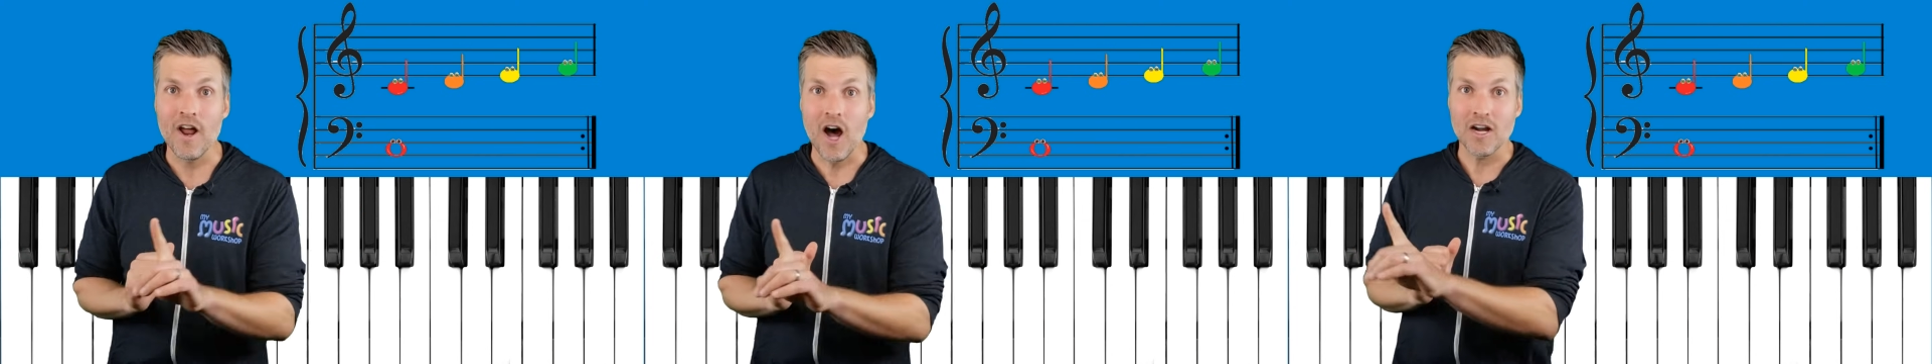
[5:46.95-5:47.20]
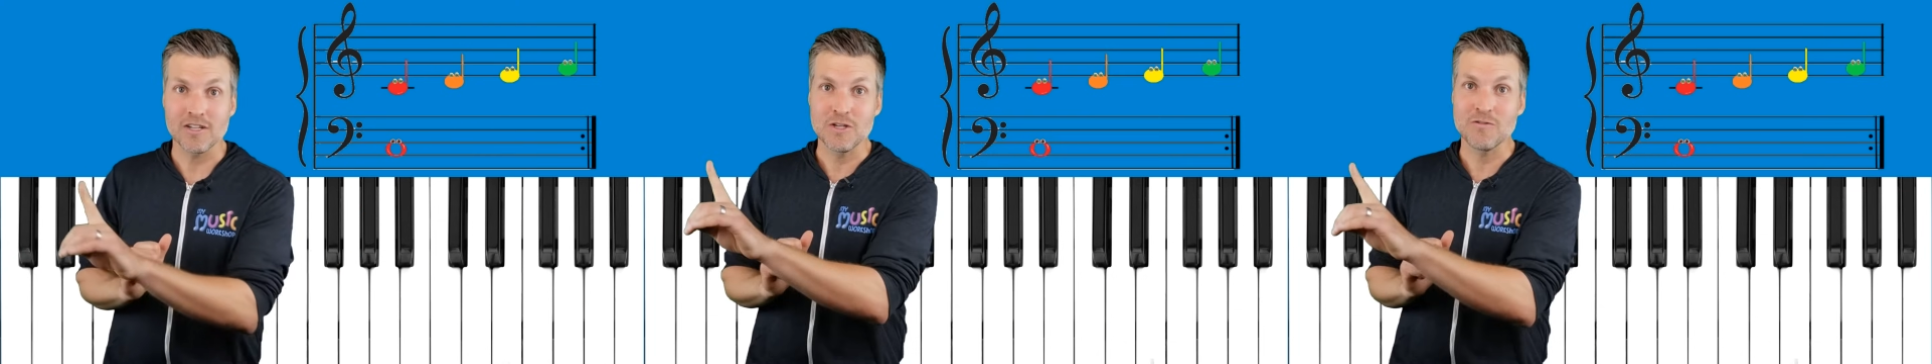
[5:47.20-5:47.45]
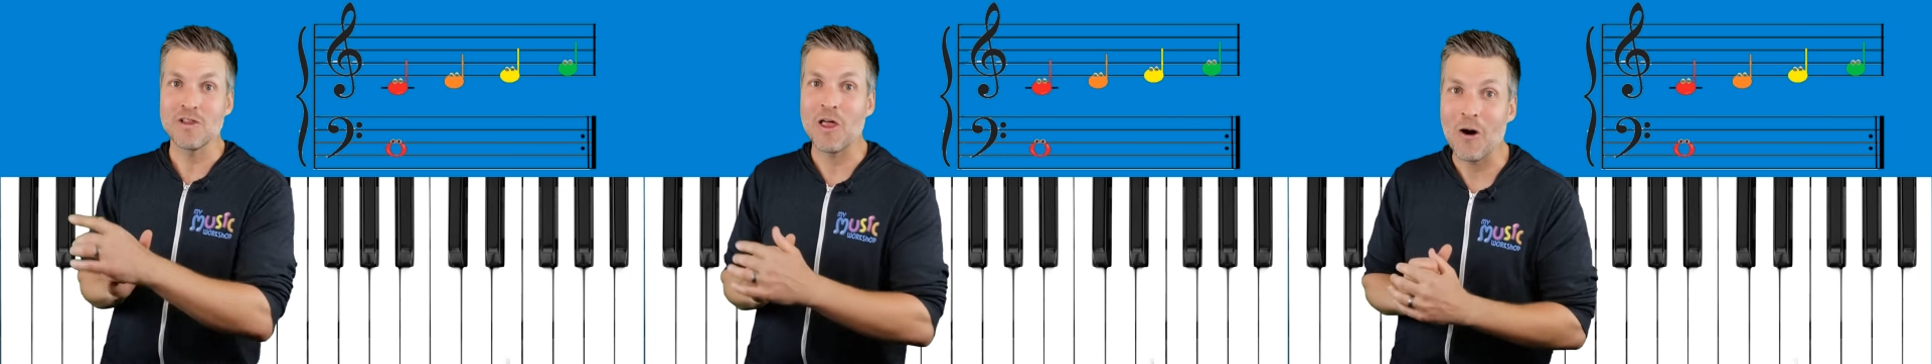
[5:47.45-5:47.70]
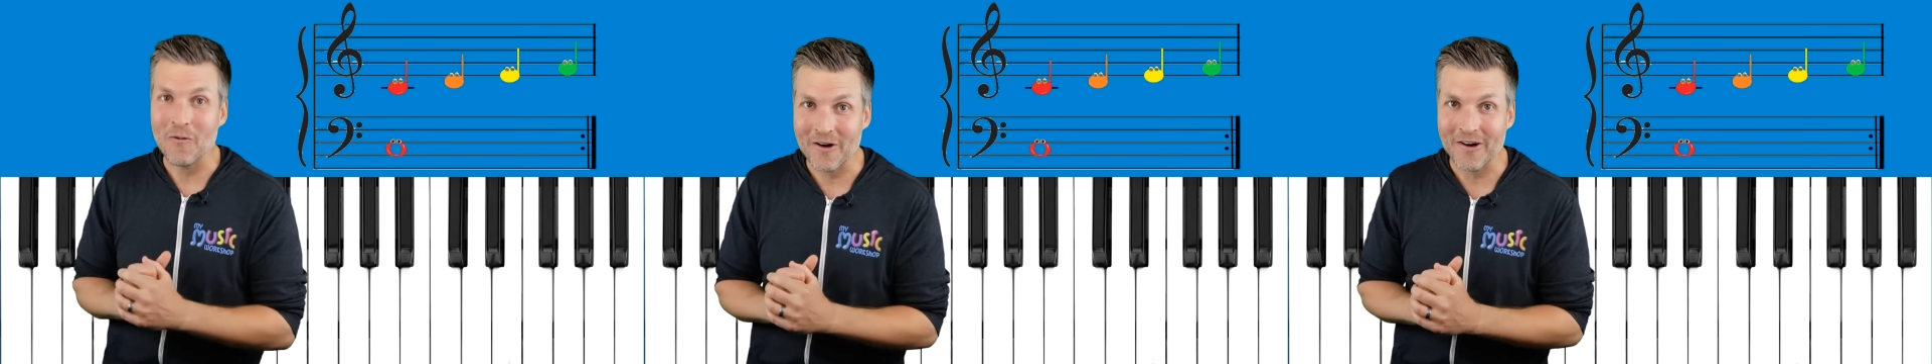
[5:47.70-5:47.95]
octave
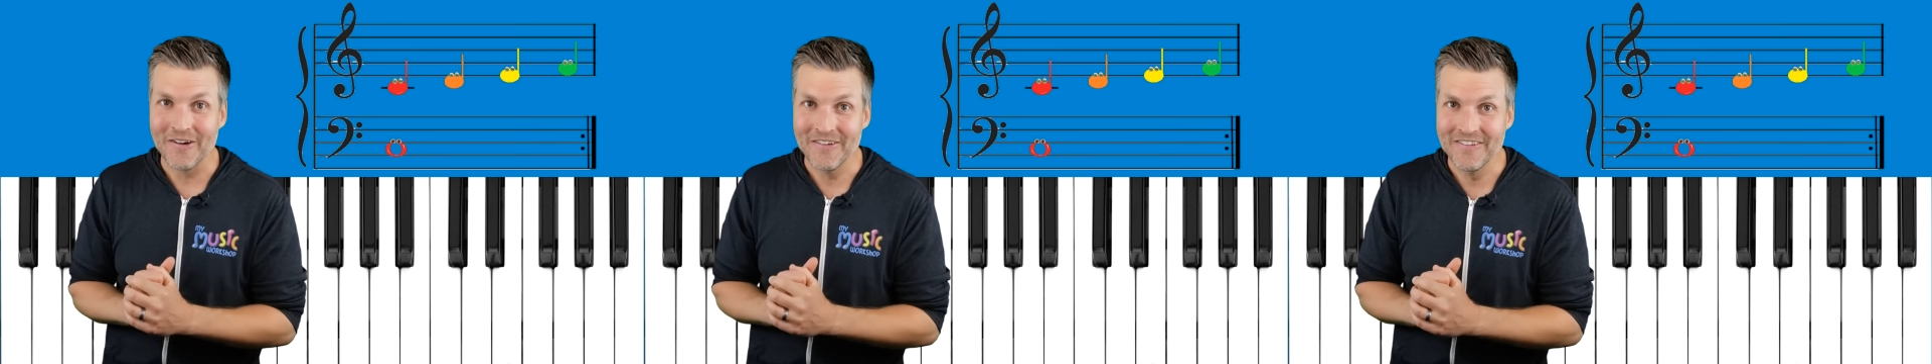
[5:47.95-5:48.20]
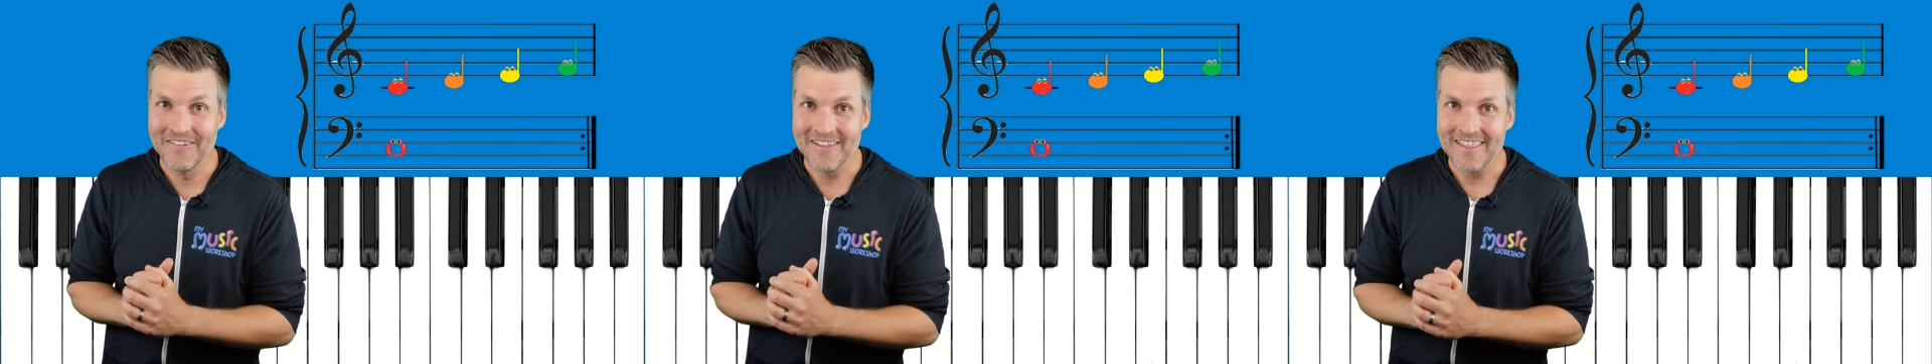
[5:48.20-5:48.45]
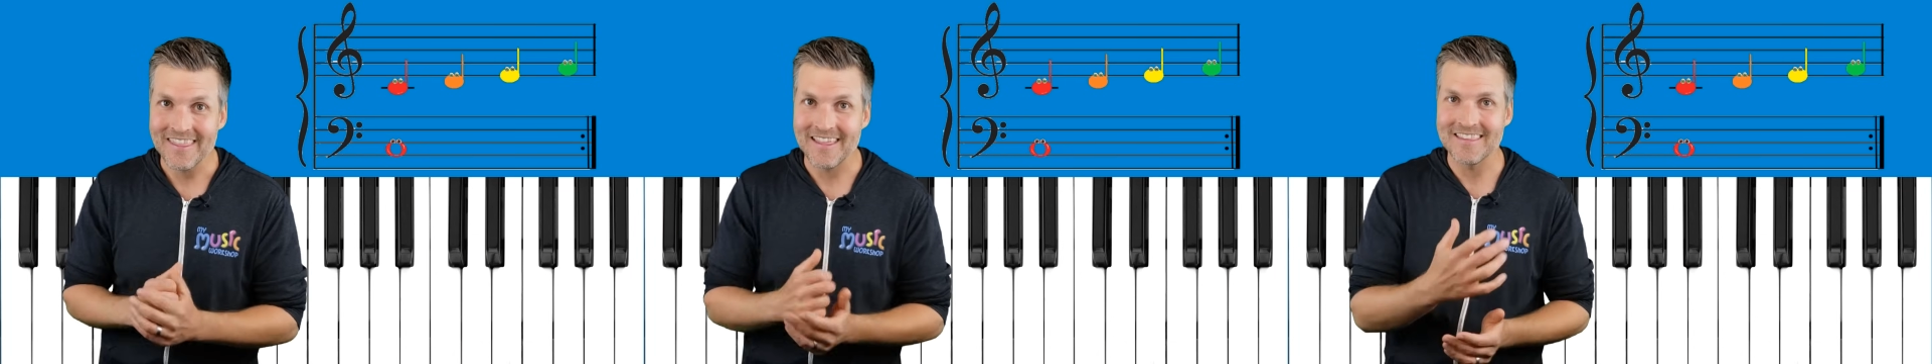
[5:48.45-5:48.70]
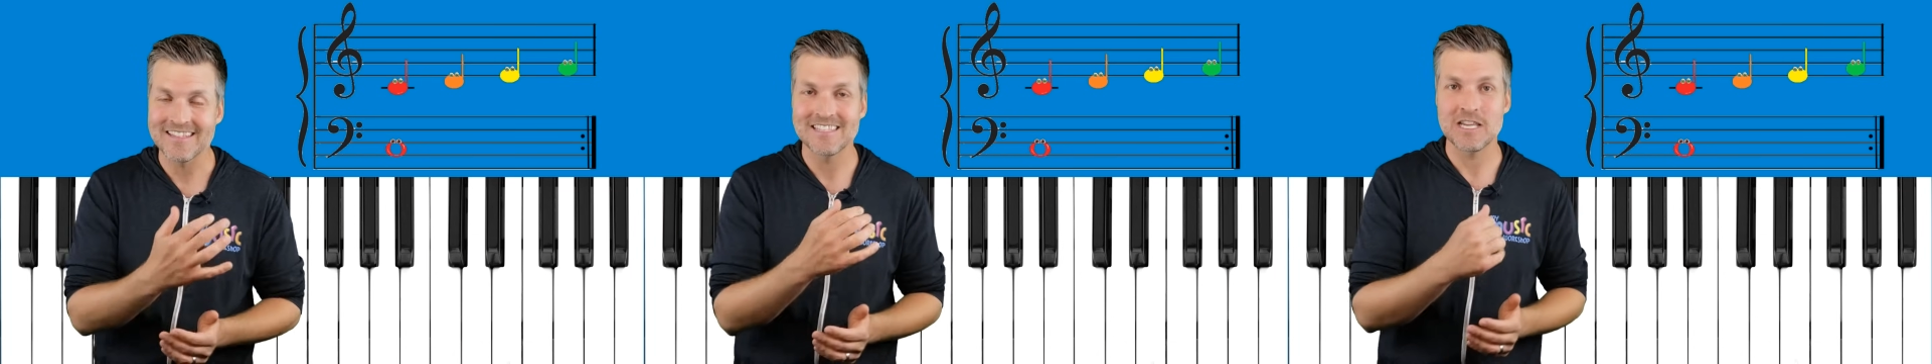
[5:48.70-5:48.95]
lower than
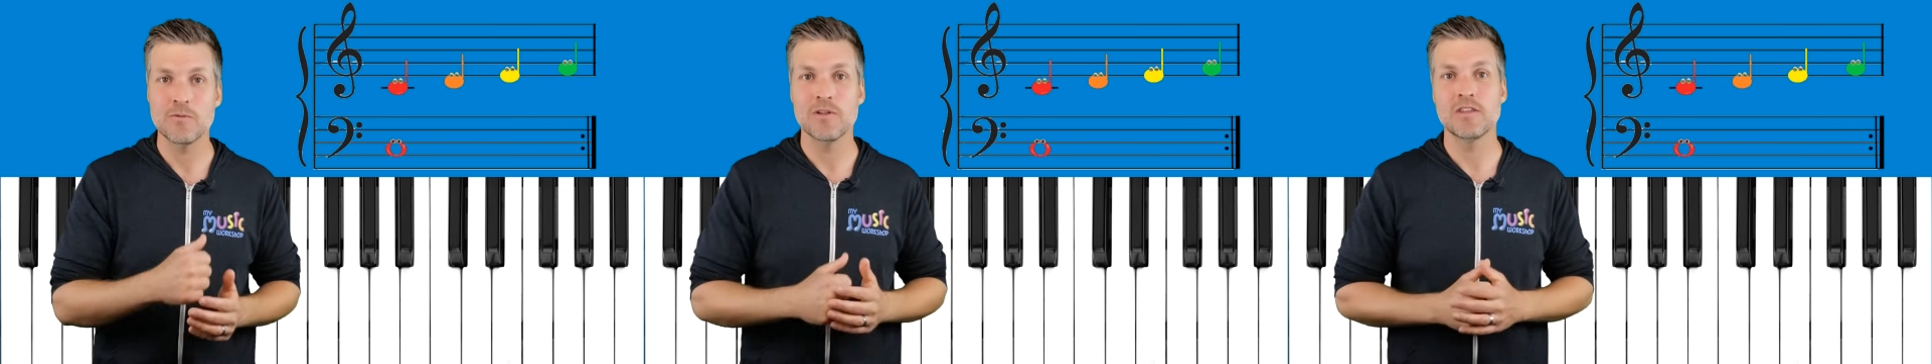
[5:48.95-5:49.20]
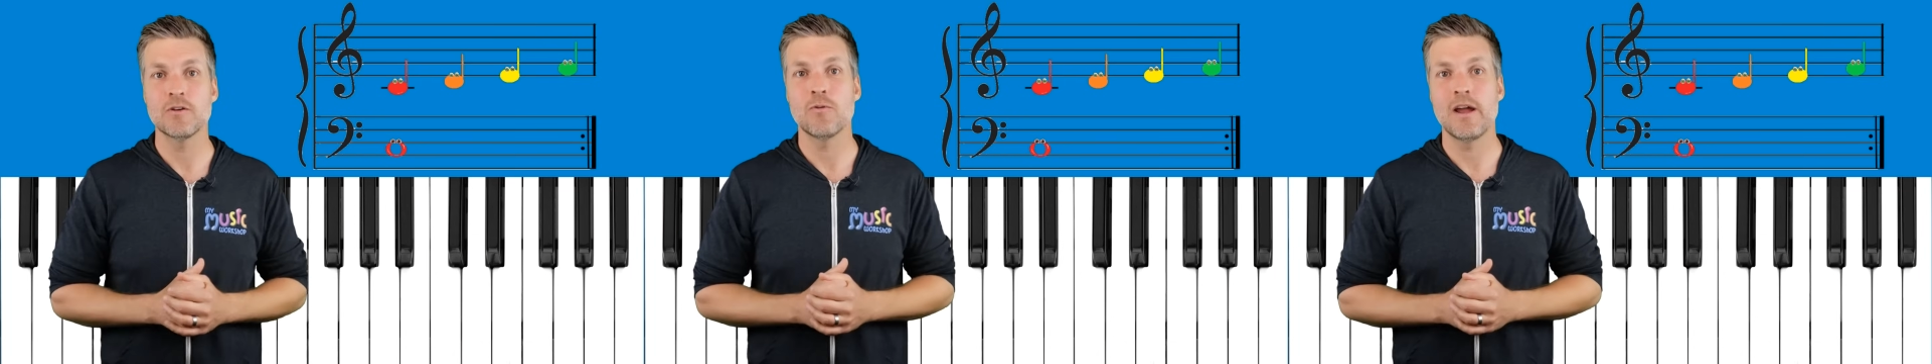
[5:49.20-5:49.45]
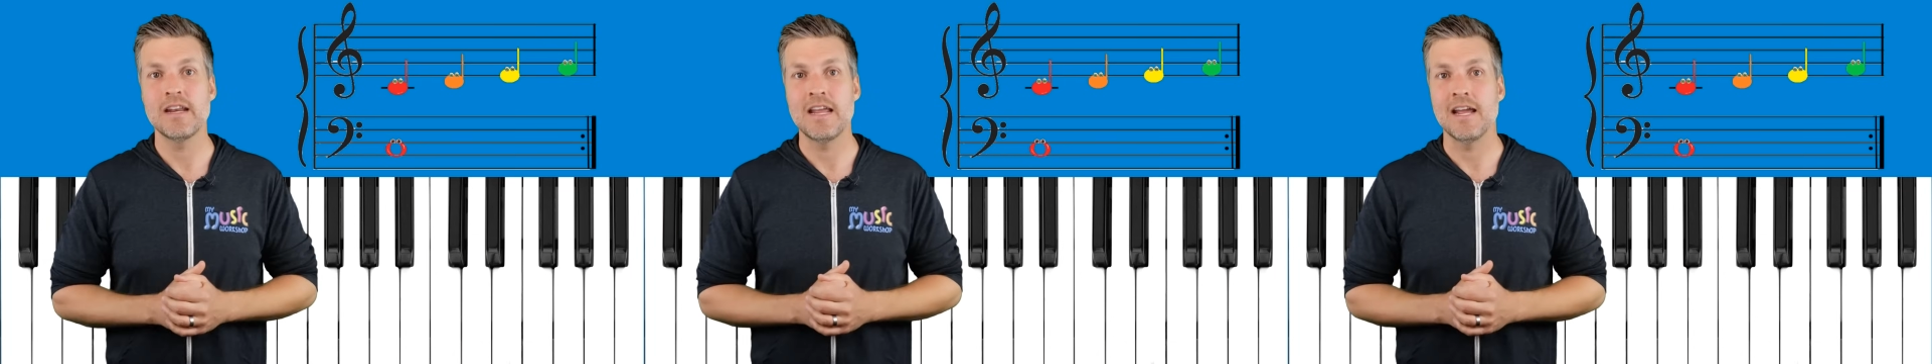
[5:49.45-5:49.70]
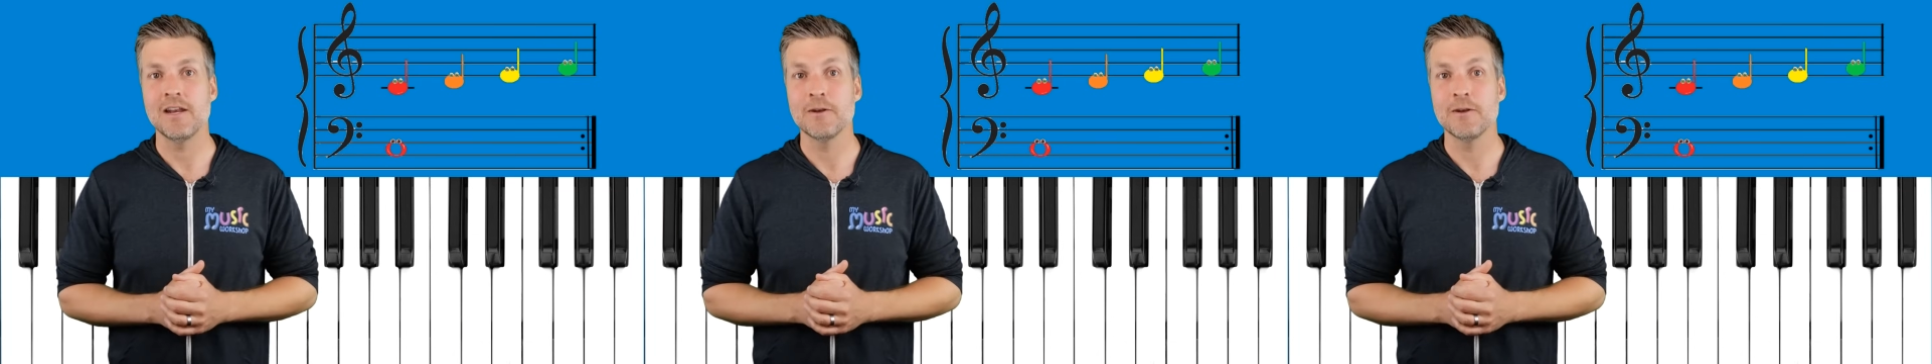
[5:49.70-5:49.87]
the C with your right hand.